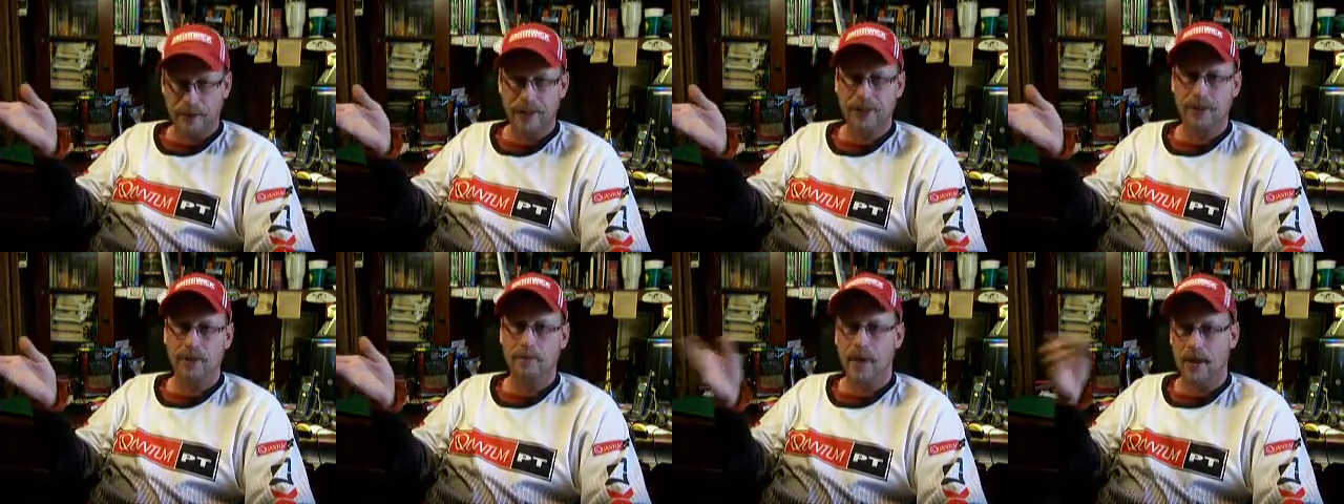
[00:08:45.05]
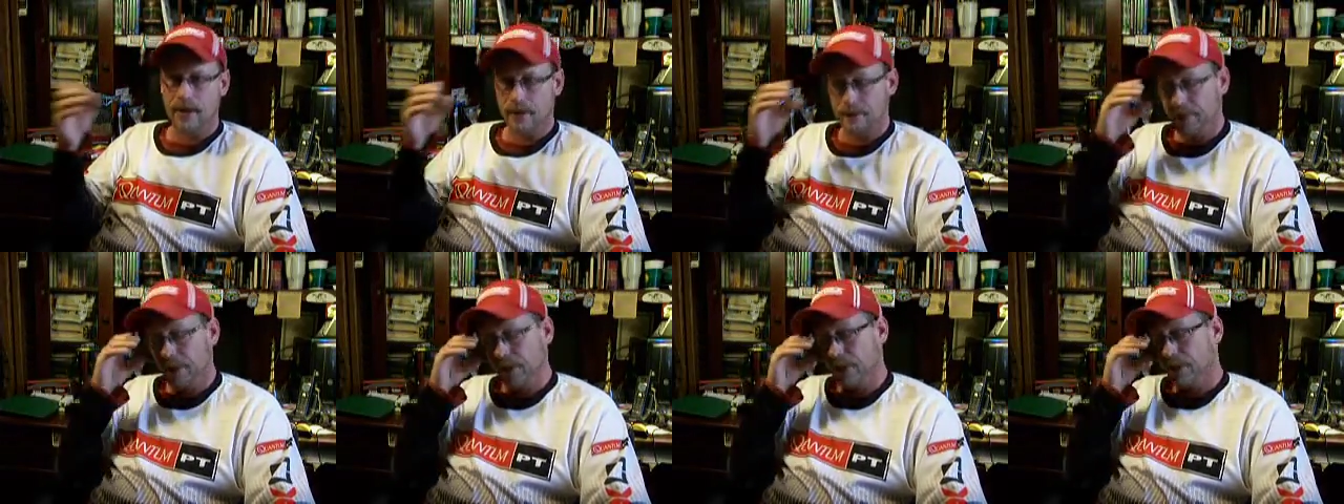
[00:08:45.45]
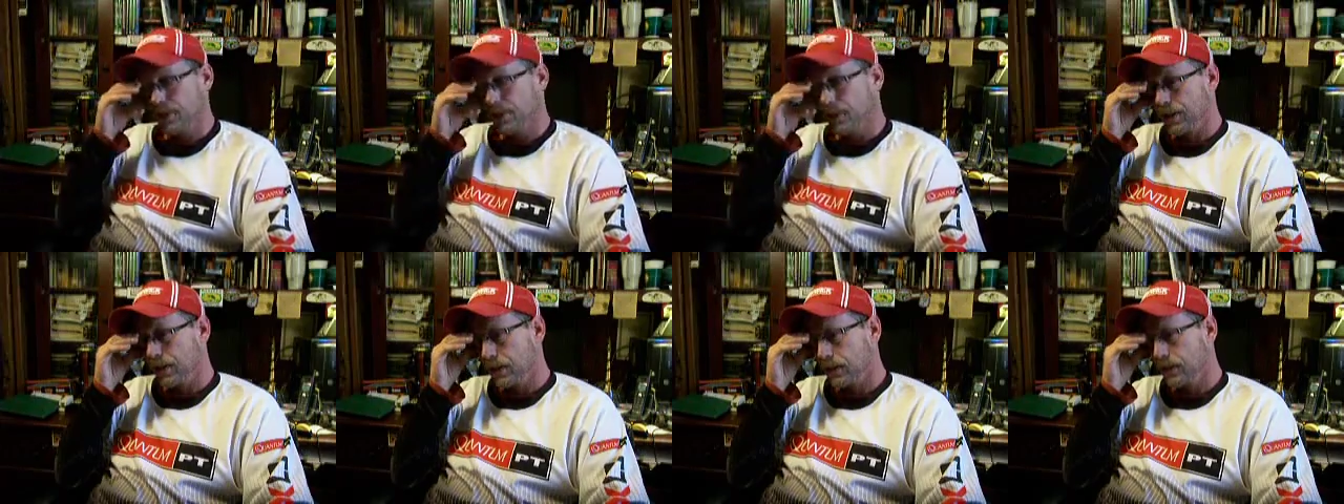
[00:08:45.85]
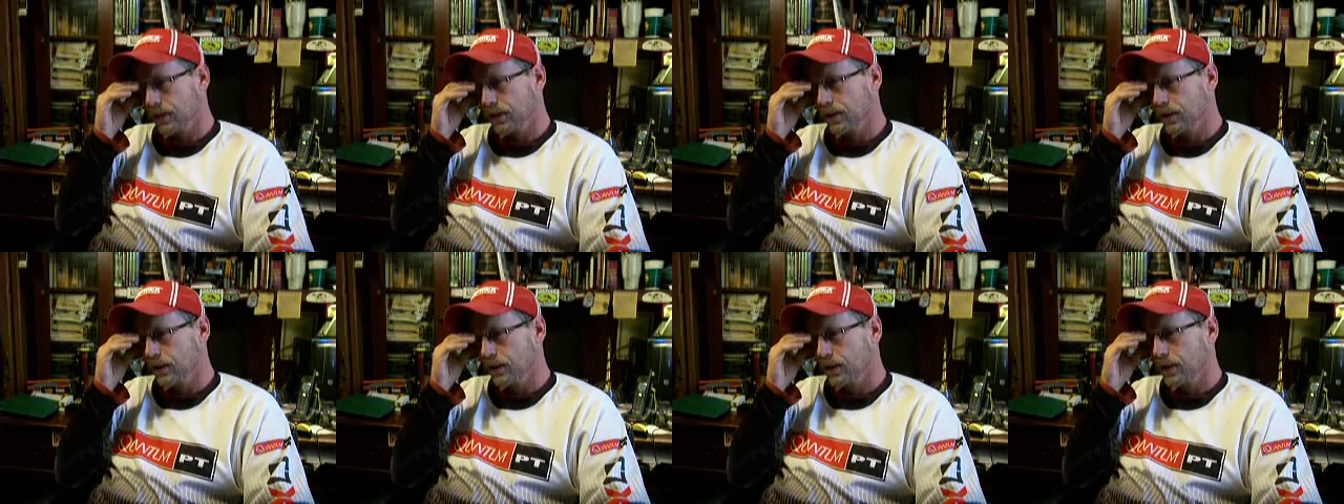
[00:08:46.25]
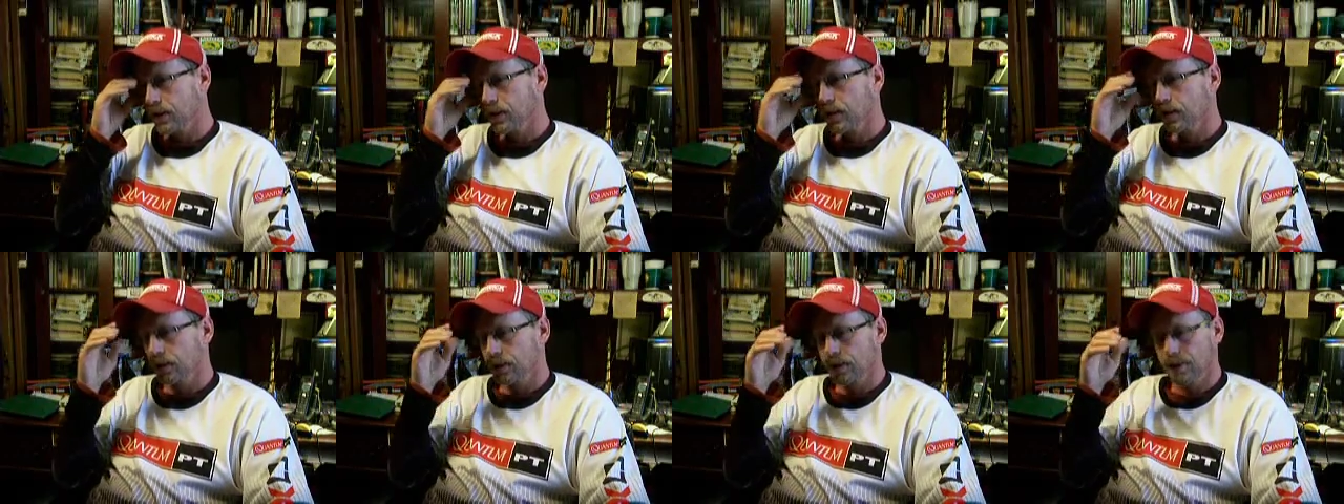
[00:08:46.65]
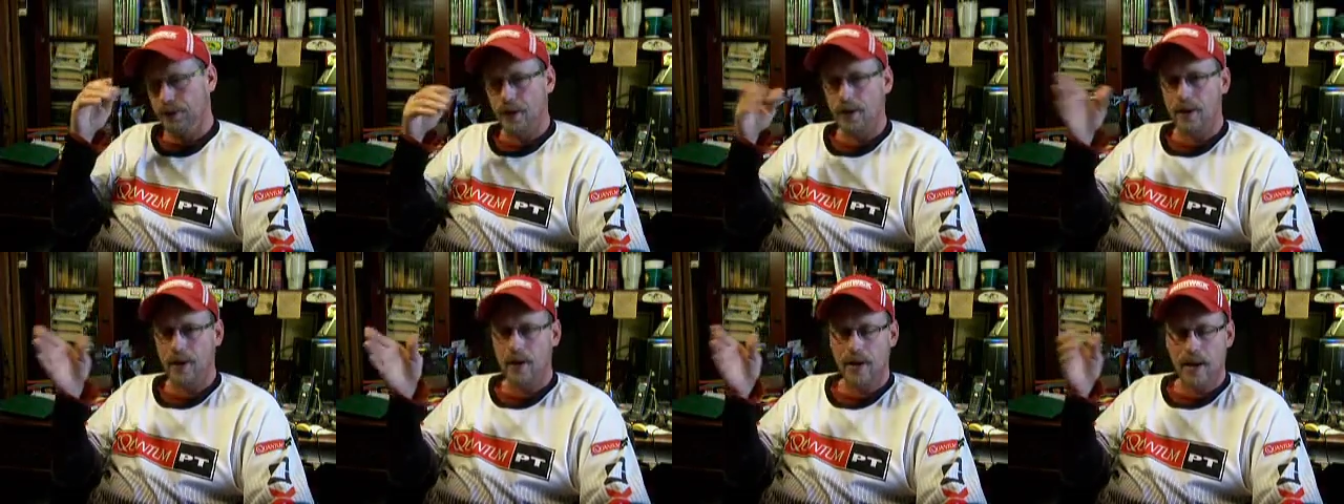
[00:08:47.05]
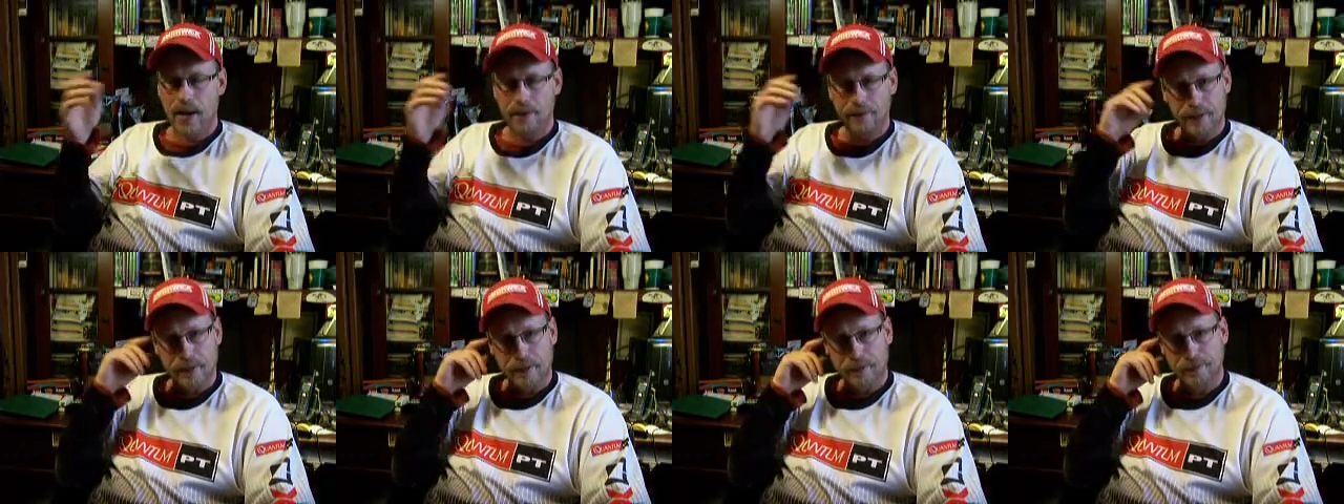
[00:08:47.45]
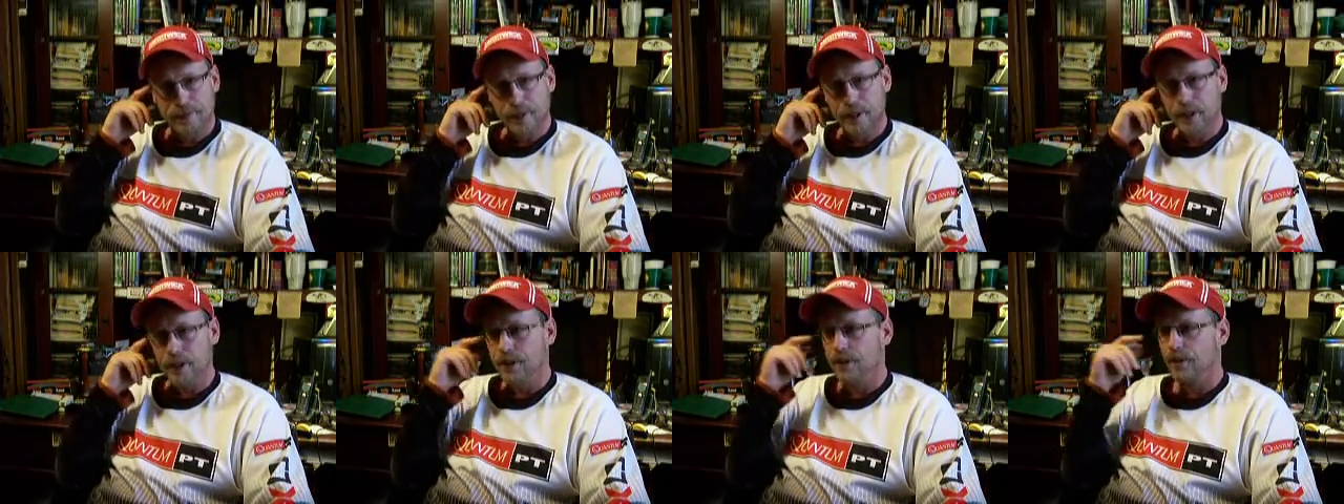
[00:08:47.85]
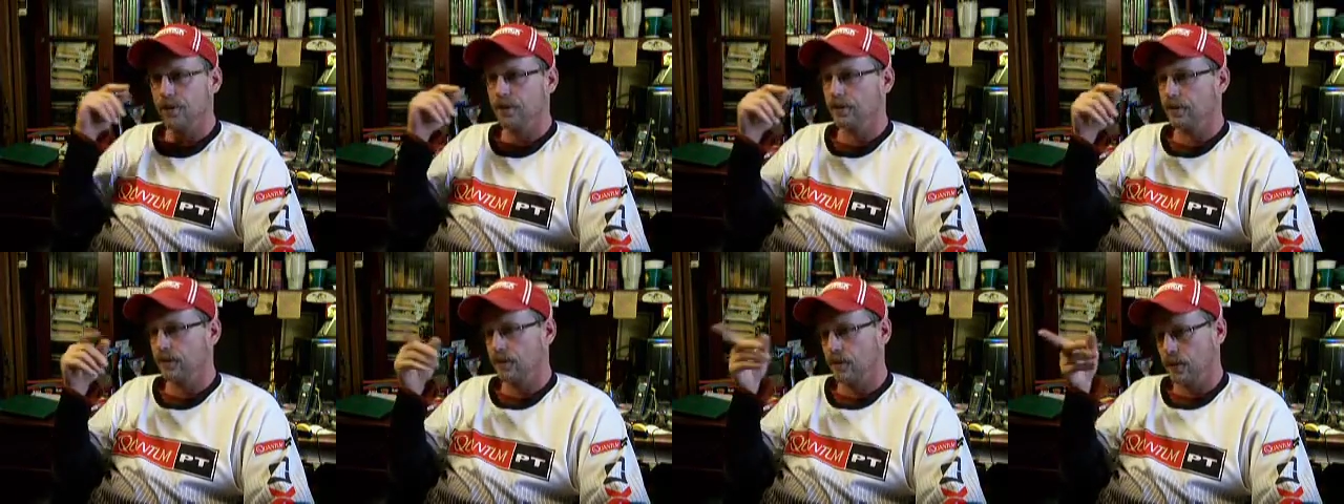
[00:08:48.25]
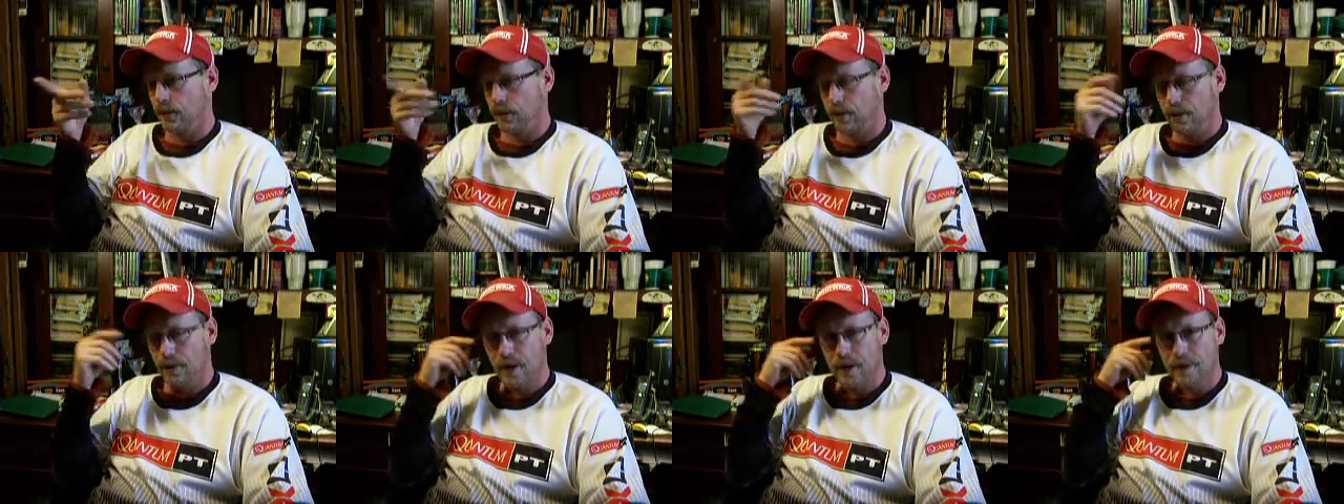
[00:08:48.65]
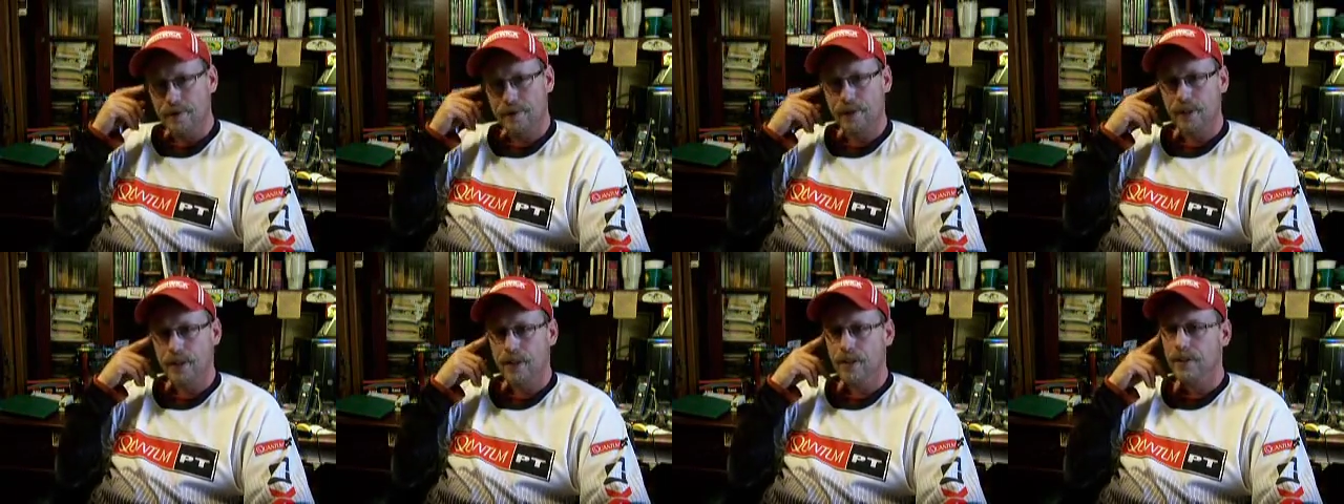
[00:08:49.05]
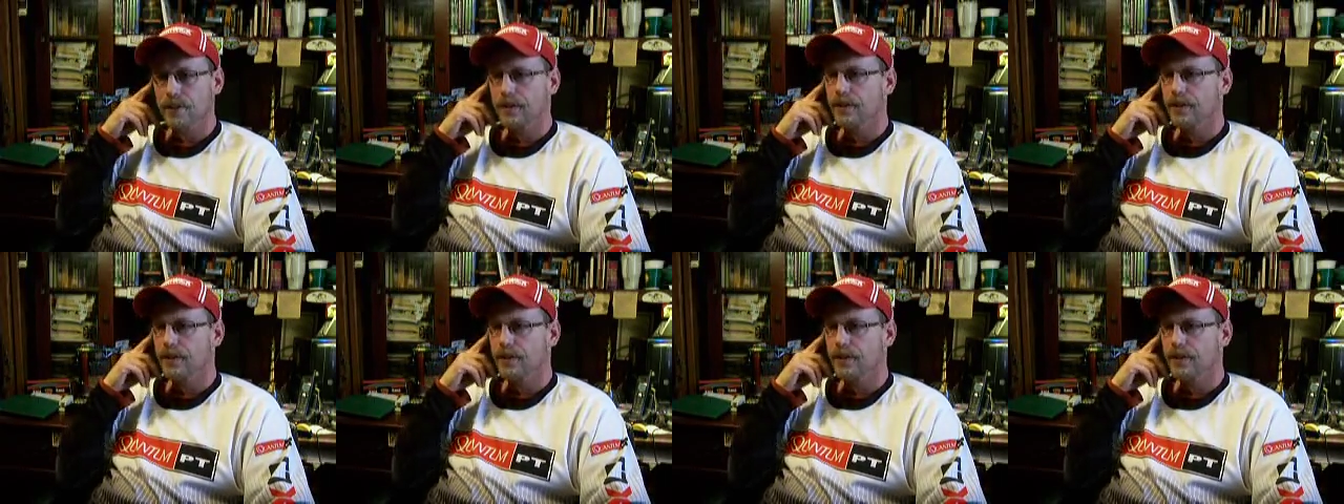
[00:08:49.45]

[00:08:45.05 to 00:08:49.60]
least amount of energy to dart out after a fish or a crayfish.